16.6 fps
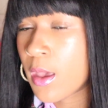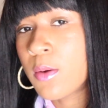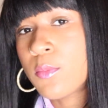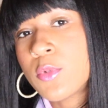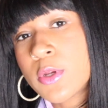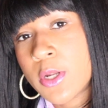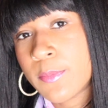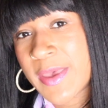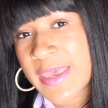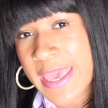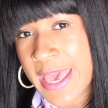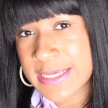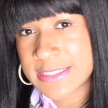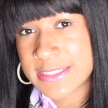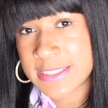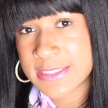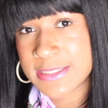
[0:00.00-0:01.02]
I'm working on my
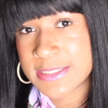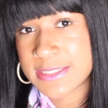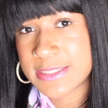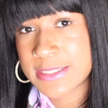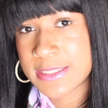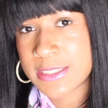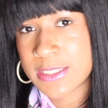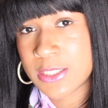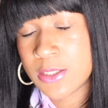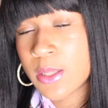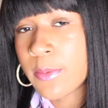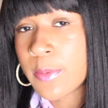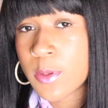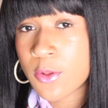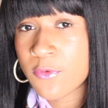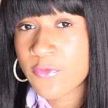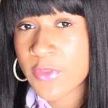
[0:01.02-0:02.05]
accents. You let
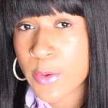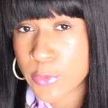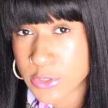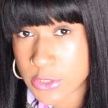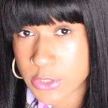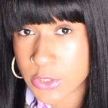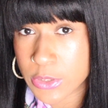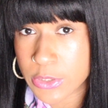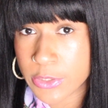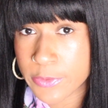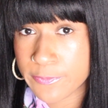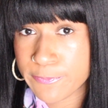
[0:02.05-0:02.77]
me know if that was good.